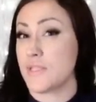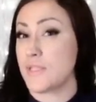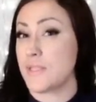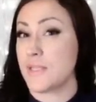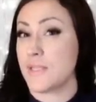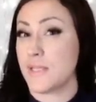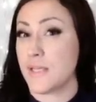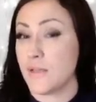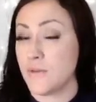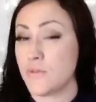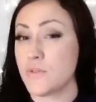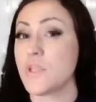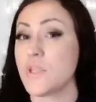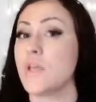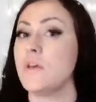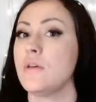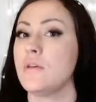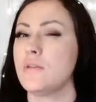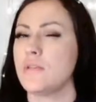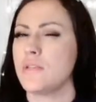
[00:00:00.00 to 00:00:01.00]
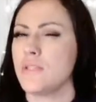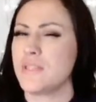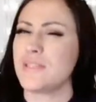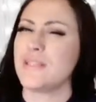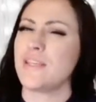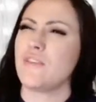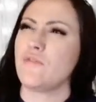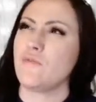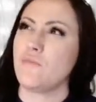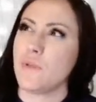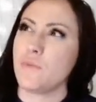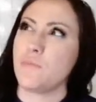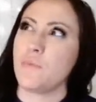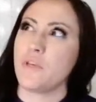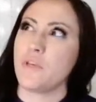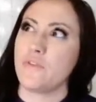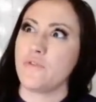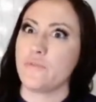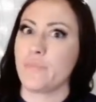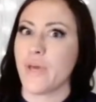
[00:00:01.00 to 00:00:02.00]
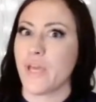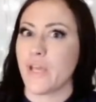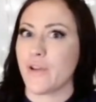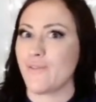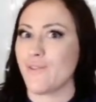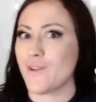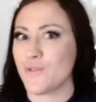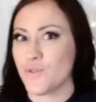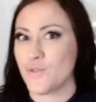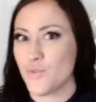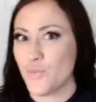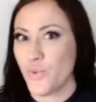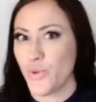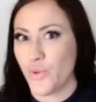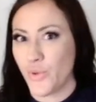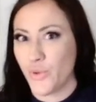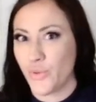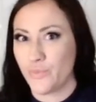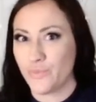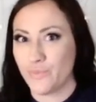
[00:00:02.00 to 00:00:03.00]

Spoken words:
of the nails, just to give me a bit of a background to work on.